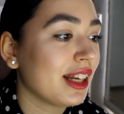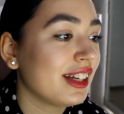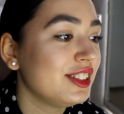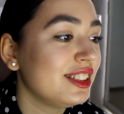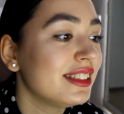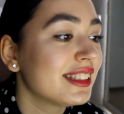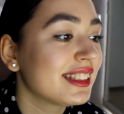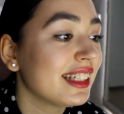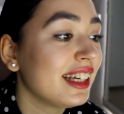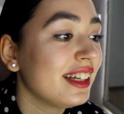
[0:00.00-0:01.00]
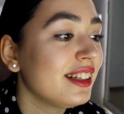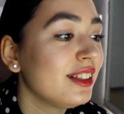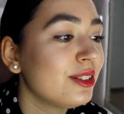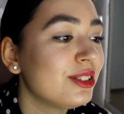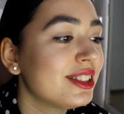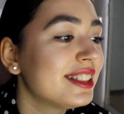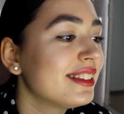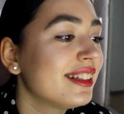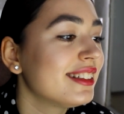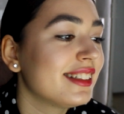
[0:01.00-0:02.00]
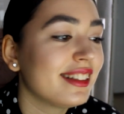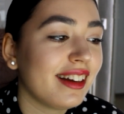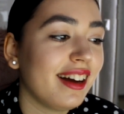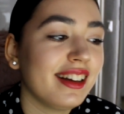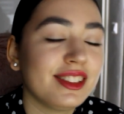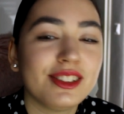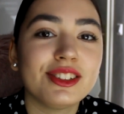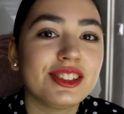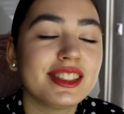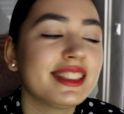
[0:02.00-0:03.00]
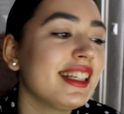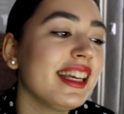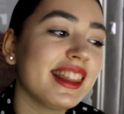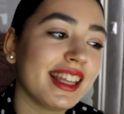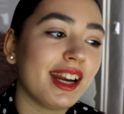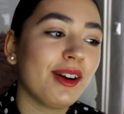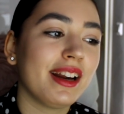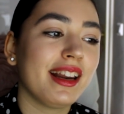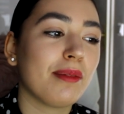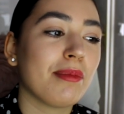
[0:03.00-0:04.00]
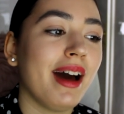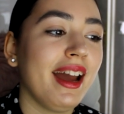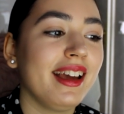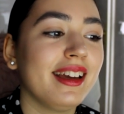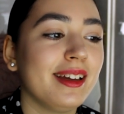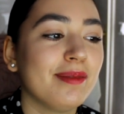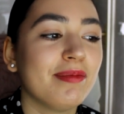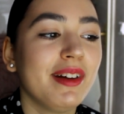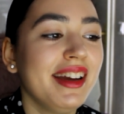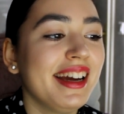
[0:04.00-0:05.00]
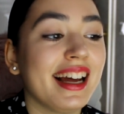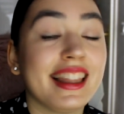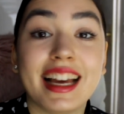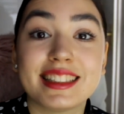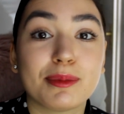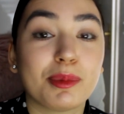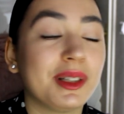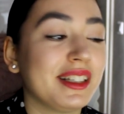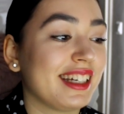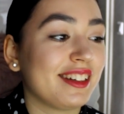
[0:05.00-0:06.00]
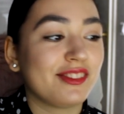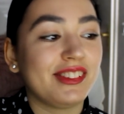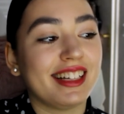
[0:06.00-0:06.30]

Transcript: When Ariji is singing, you just uh, you're just sitting there and admire him, and that's a born gift.